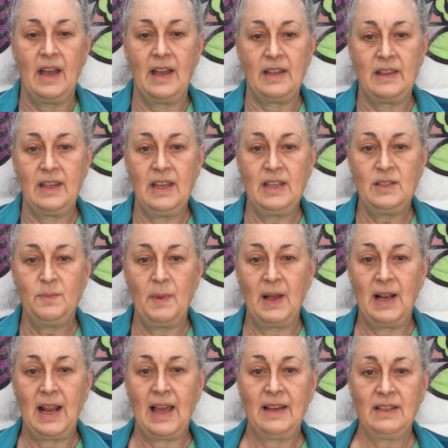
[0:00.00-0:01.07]
And there's
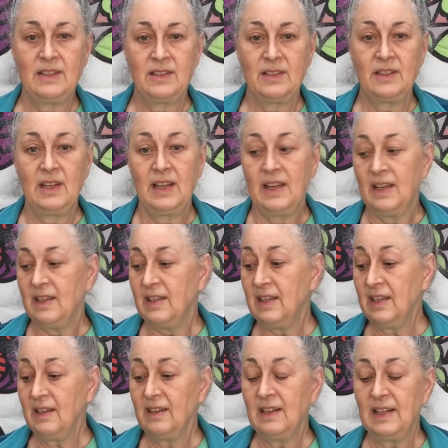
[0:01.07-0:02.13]
my lantern
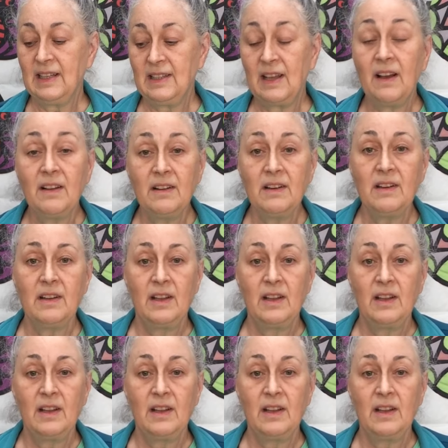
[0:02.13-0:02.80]
nearly done.